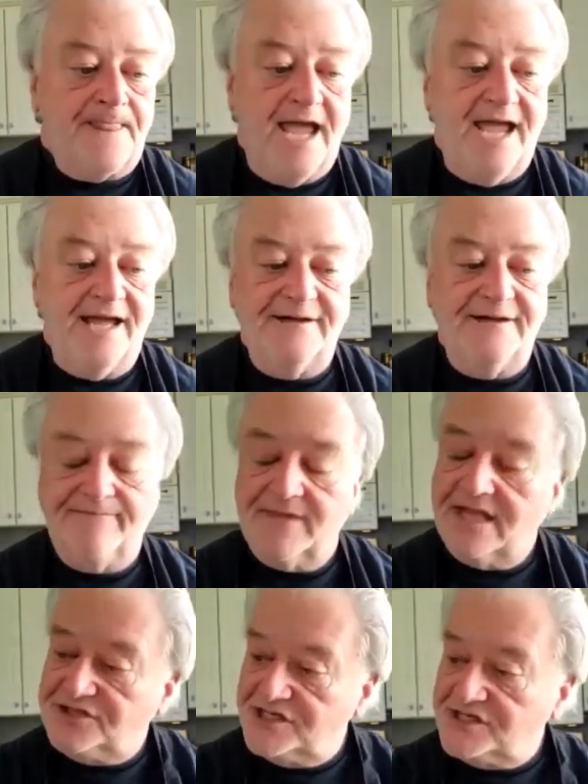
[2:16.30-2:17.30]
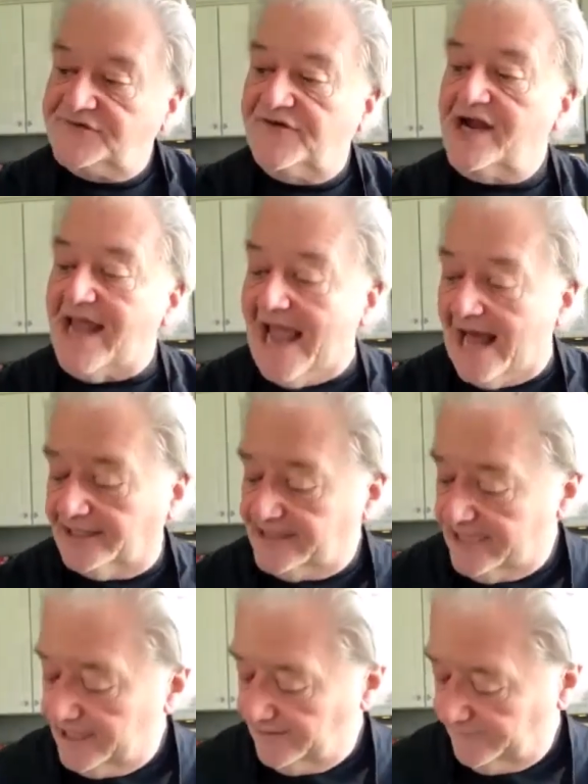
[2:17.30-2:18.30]
And it's just very
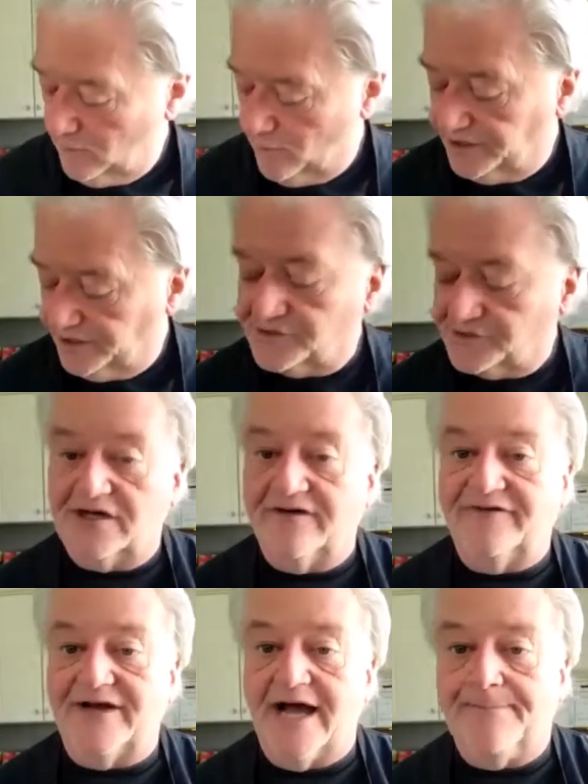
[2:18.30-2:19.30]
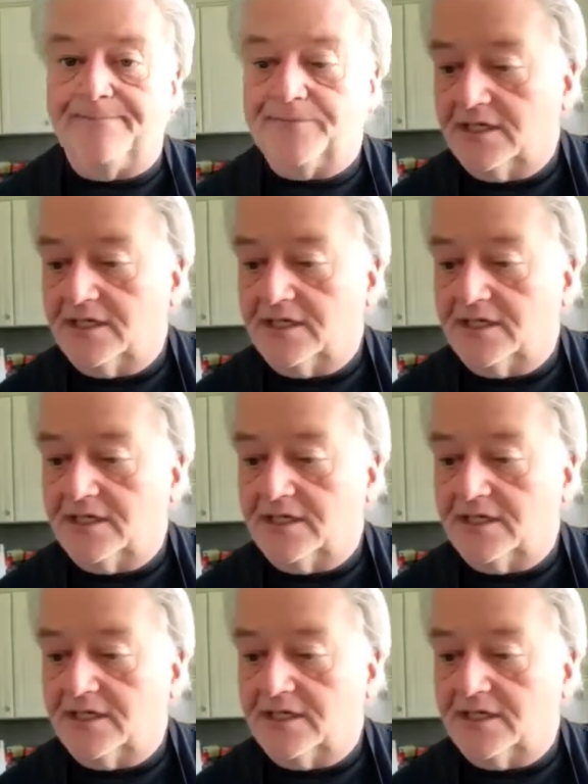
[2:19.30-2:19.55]
elegant when you serve it up.